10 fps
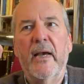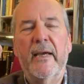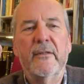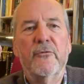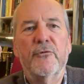
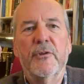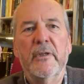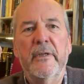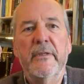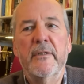and
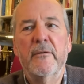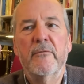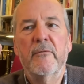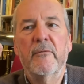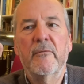tried
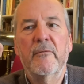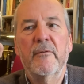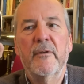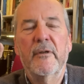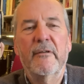
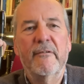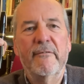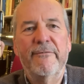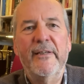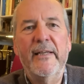
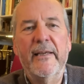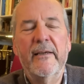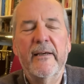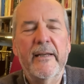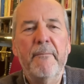
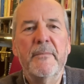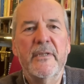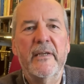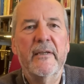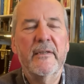filling and
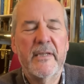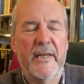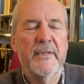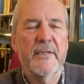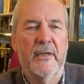emptying
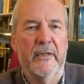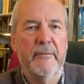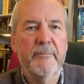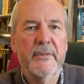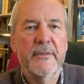10
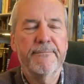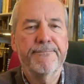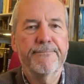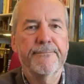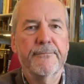times
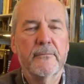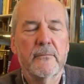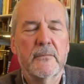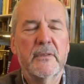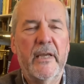
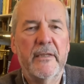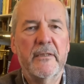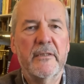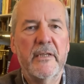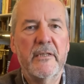to get
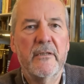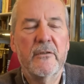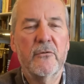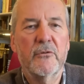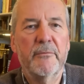a decent
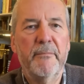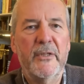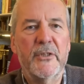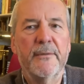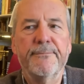sort of
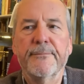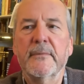measure.